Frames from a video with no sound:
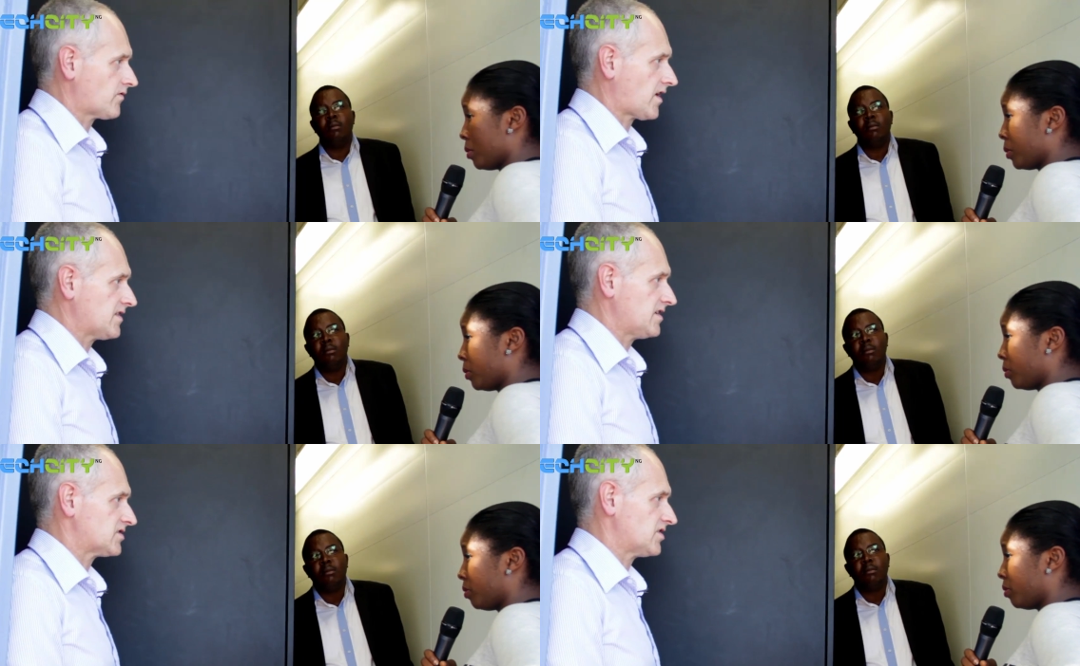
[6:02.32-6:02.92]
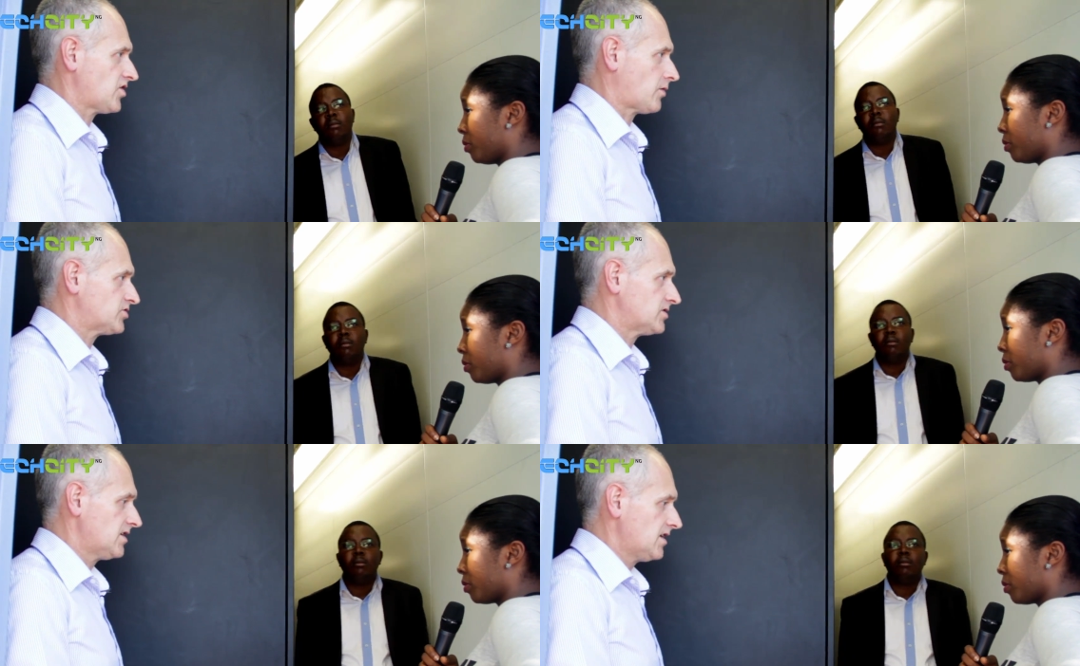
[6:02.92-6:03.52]
Speaker 1: provide these as an
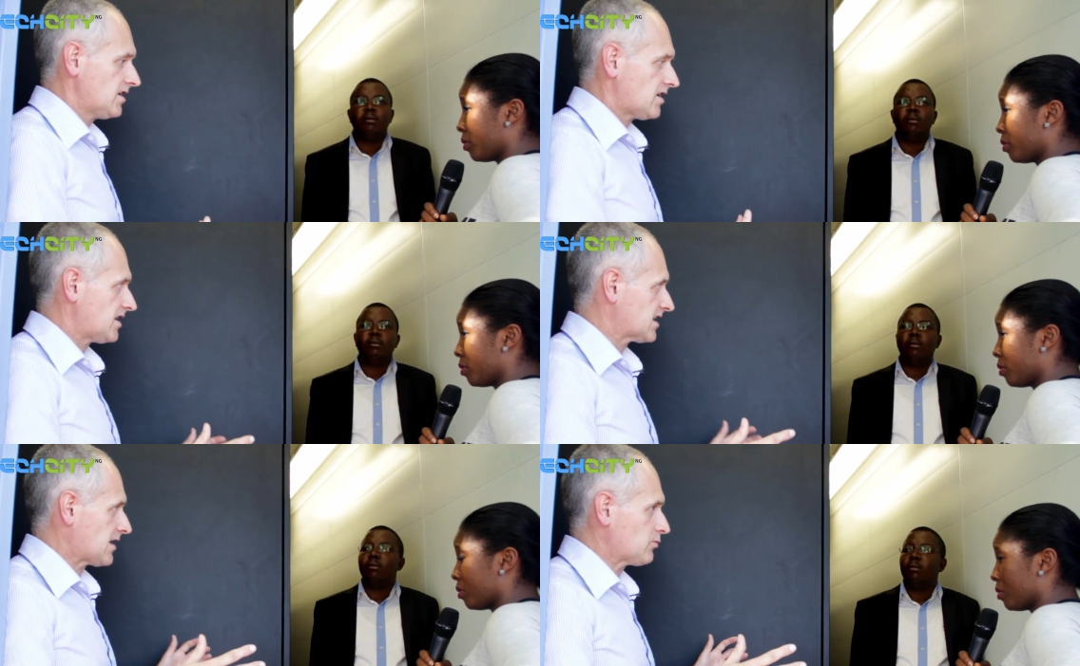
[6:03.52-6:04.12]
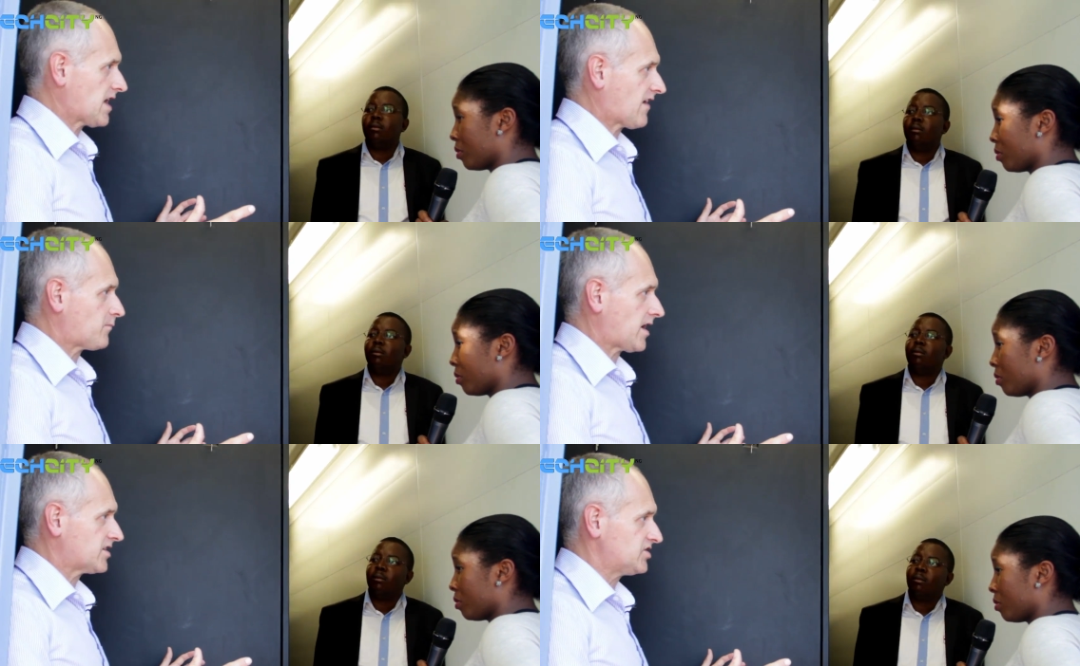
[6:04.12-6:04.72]
option. And again, we have
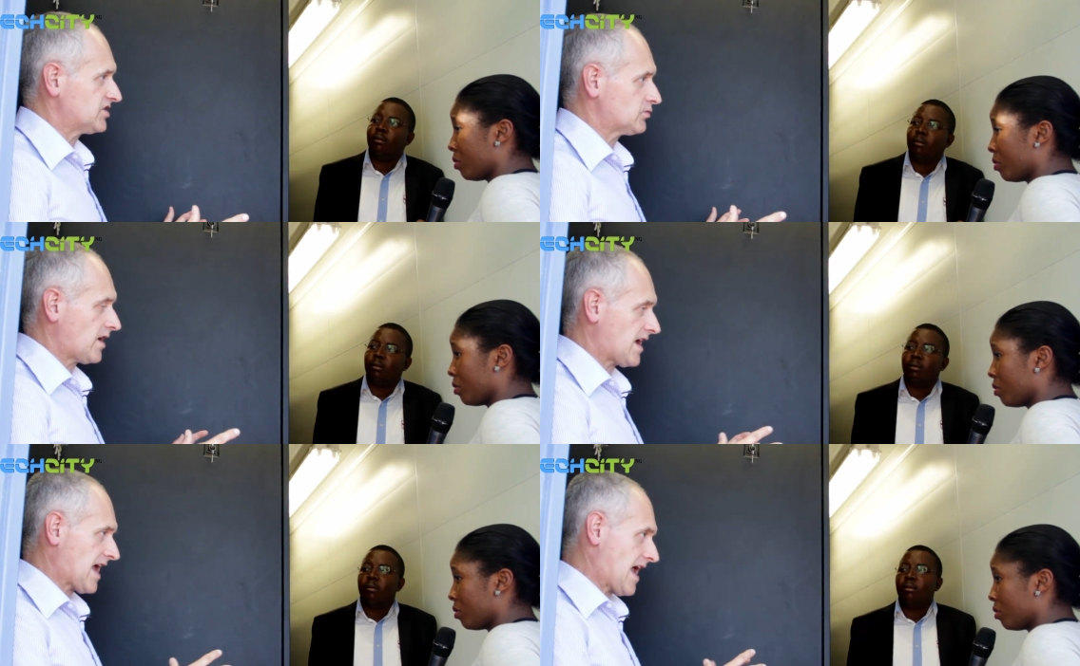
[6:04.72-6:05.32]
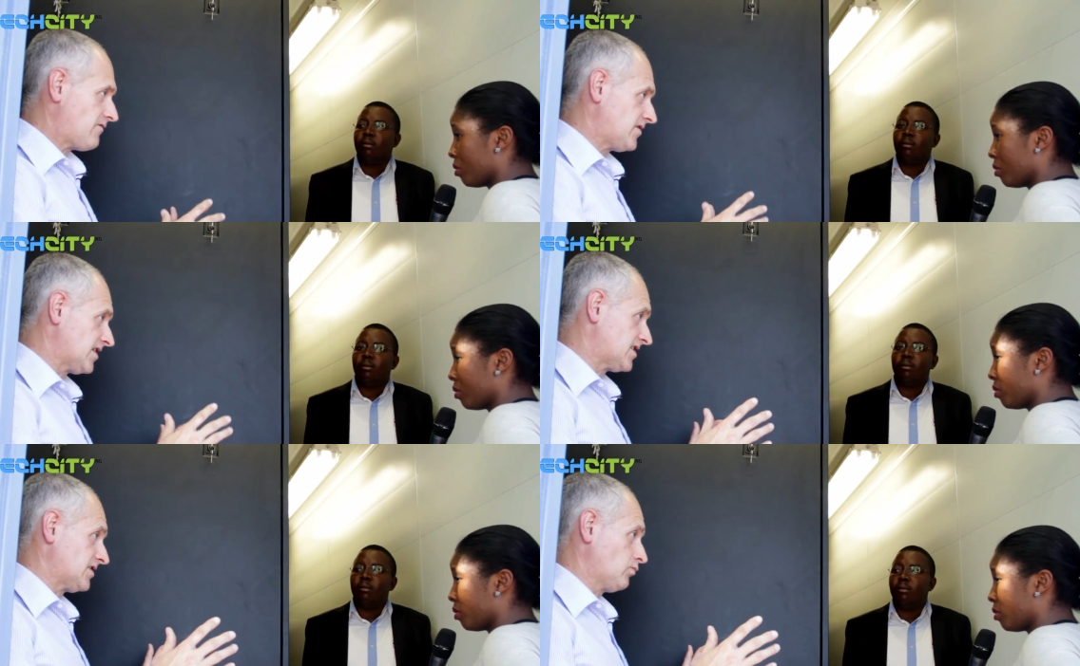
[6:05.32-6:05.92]
packages where
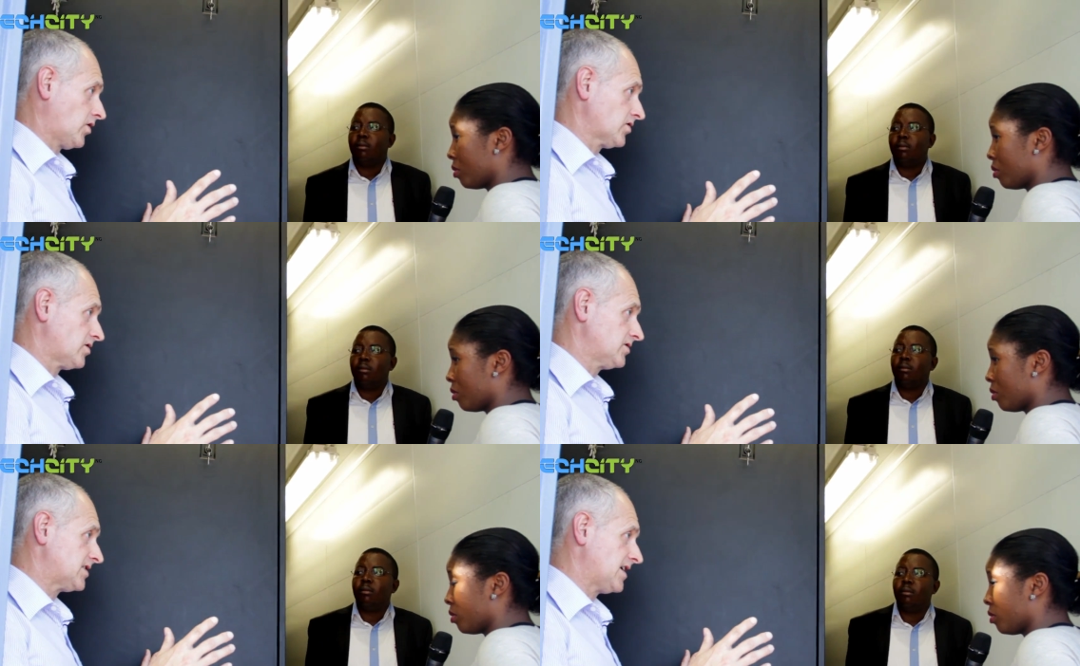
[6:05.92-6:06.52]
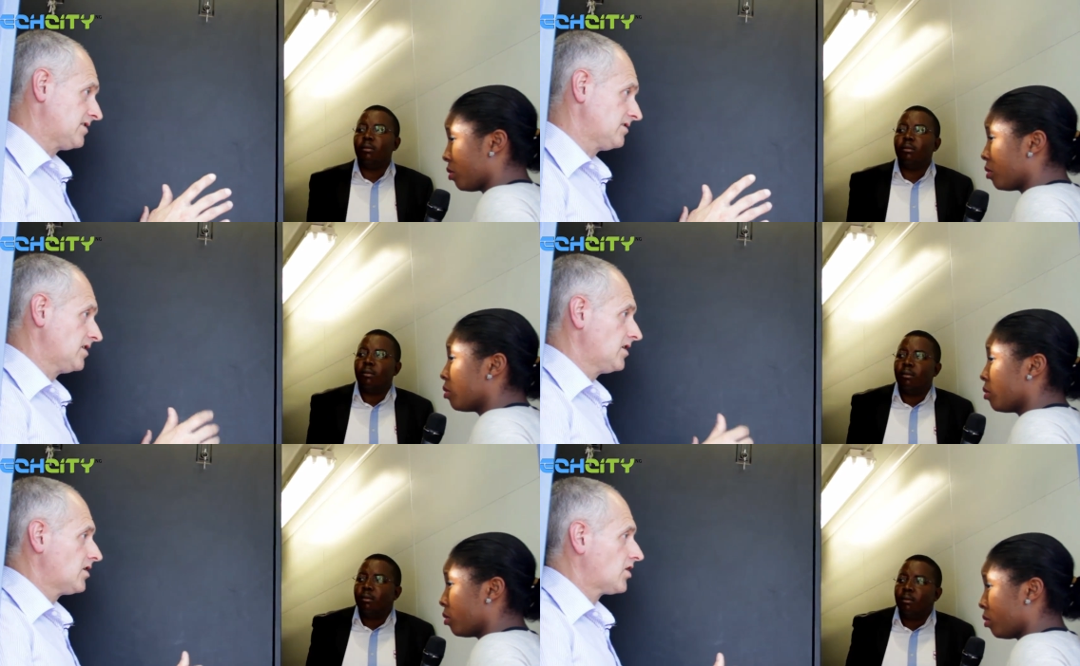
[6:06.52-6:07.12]
everything is in one container,
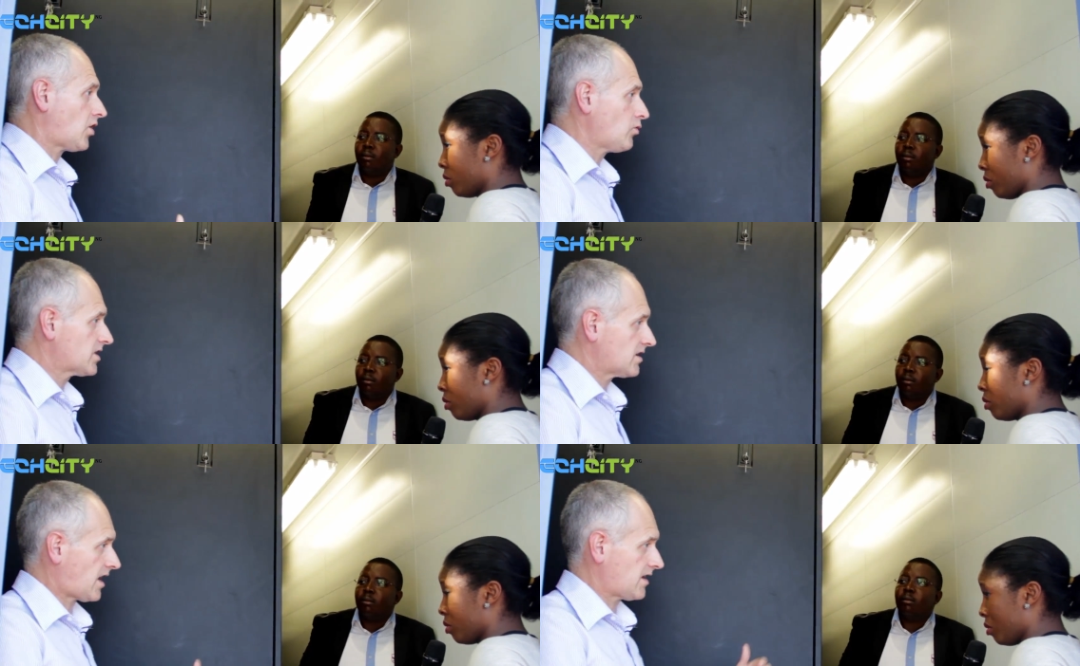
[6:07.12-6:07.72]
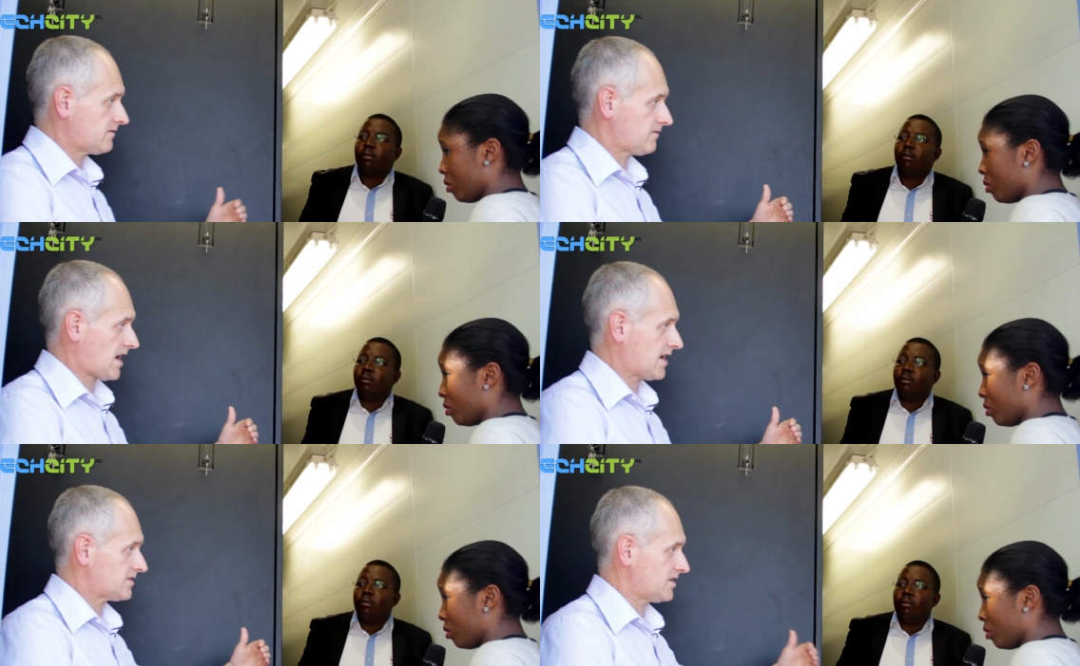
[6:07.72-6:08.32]
or we can add
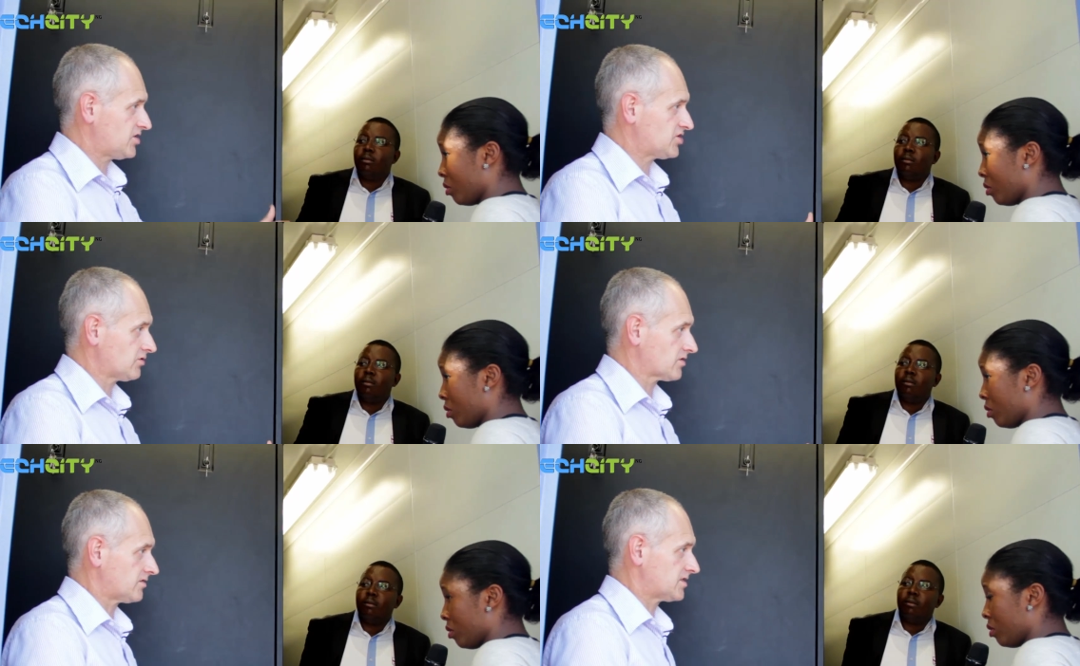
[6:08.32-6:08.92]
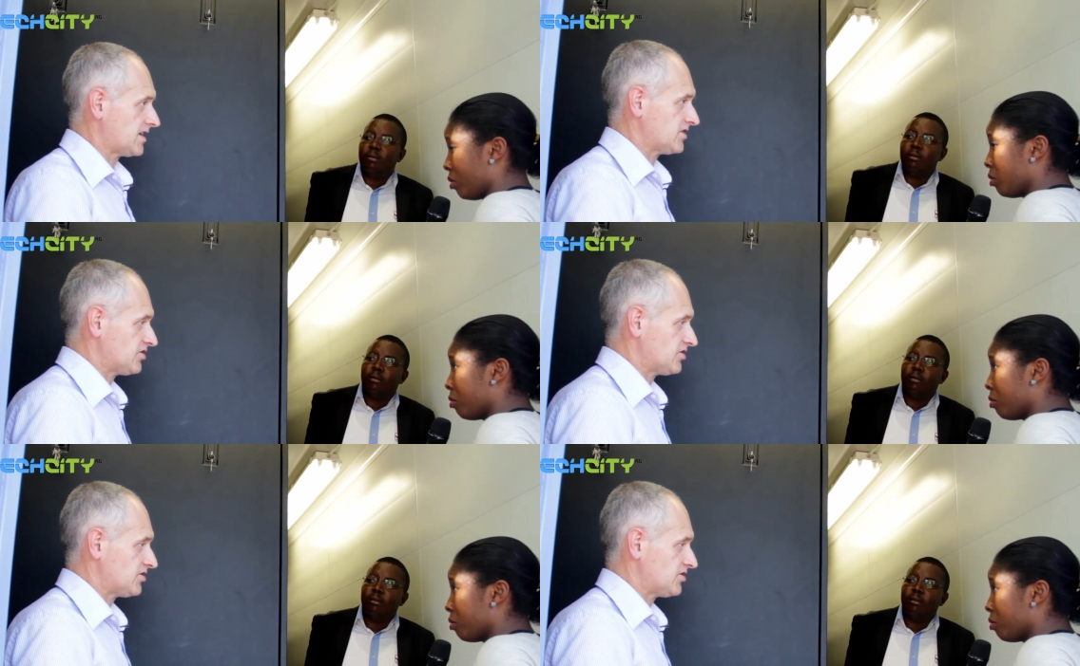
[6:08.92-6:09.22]
additional containers.